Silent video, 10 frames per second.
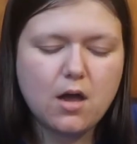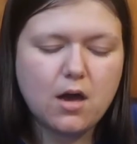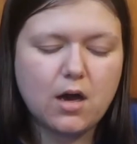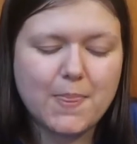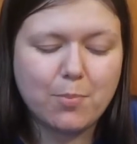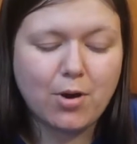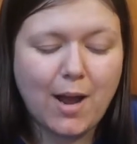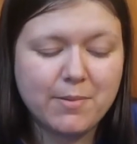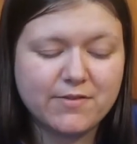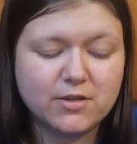The
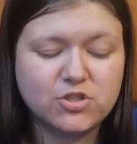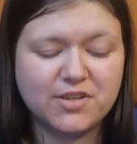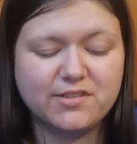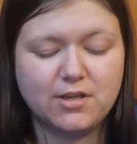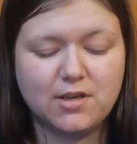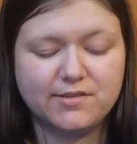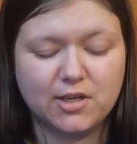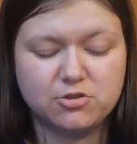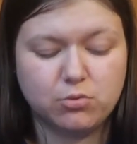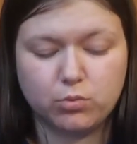props for Justina and
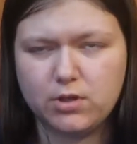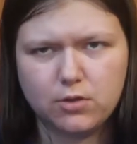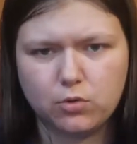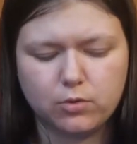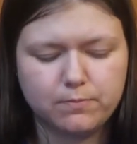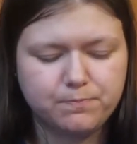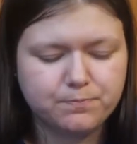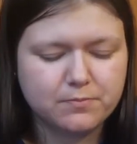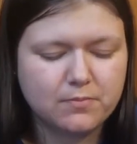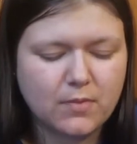Sasha were really cool.
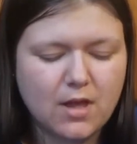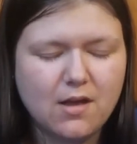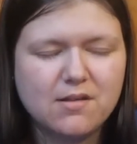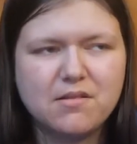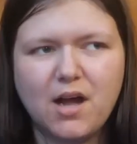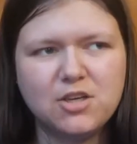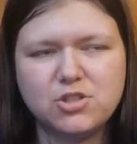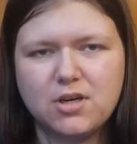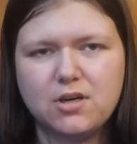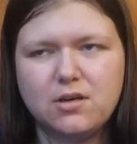
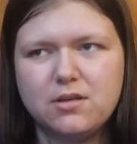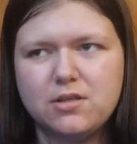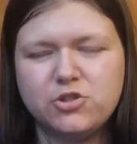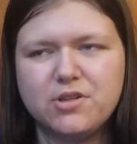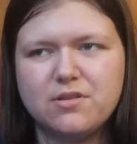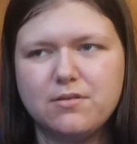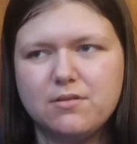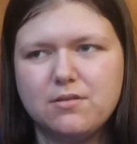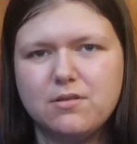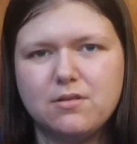Sasha is just
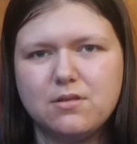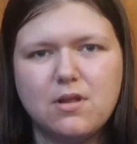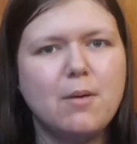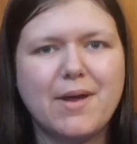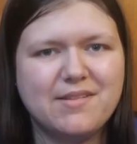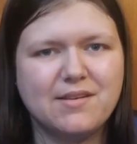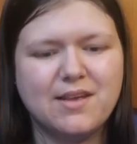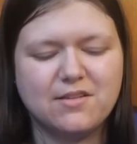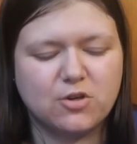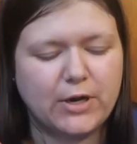amazing.
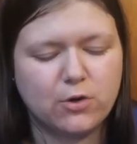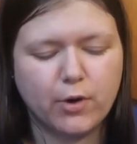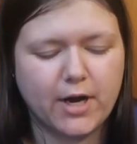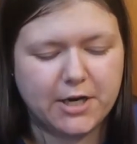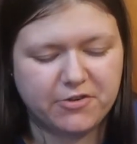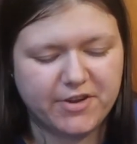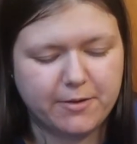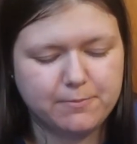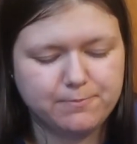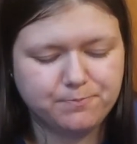He has great
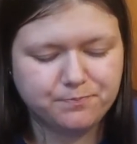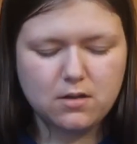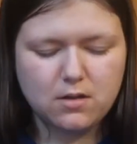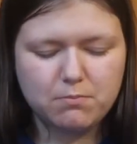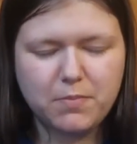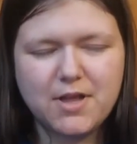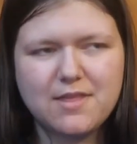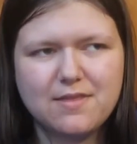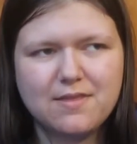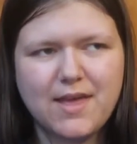choreography.
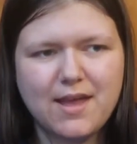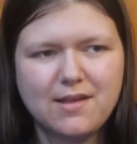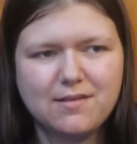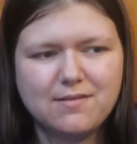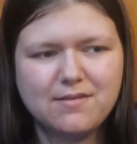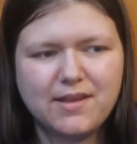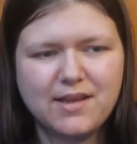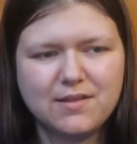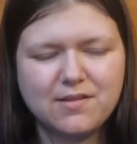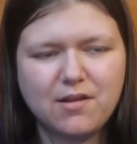But they
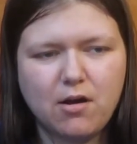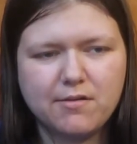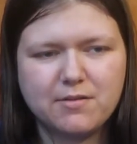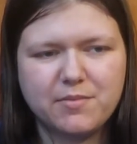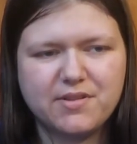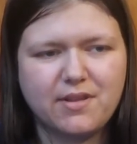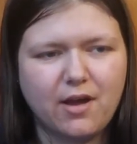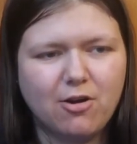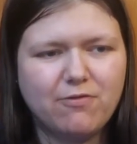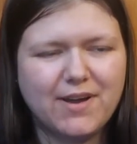sing the songs
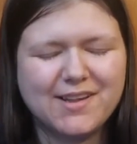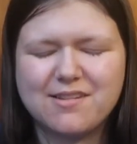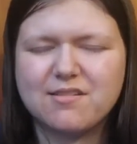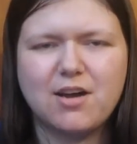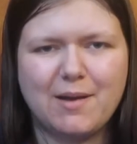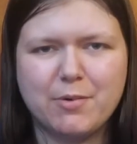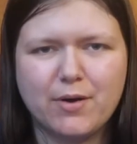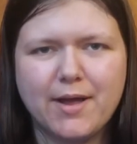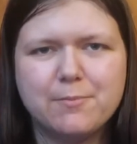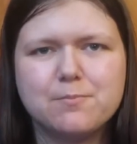themselves. I guess it's
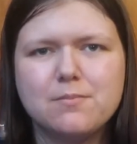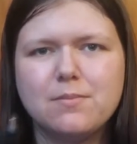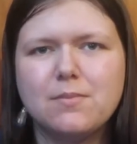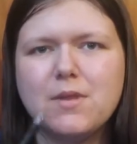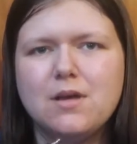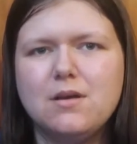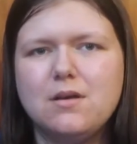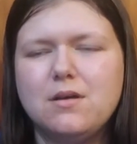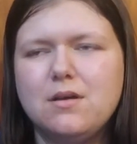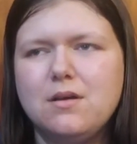copyright.
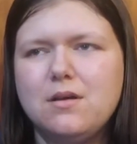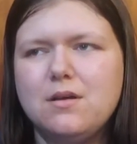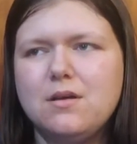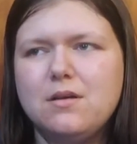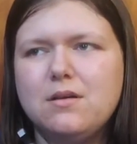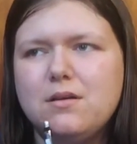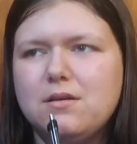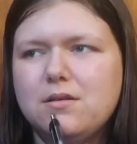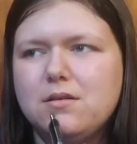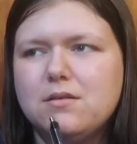
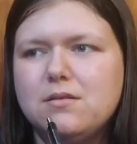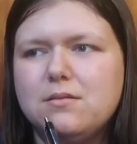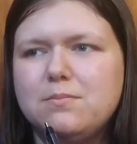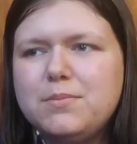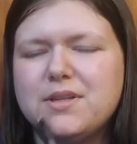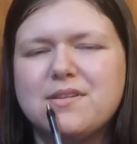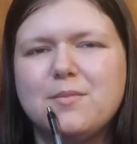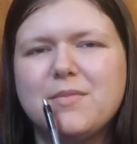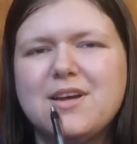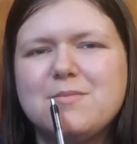But
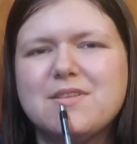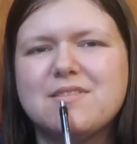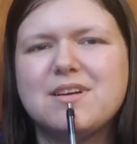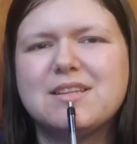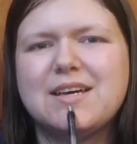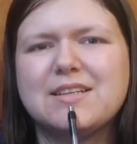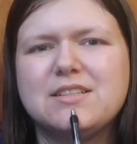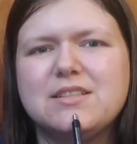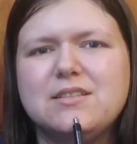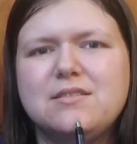sometimes it's not that
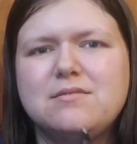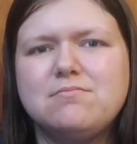good.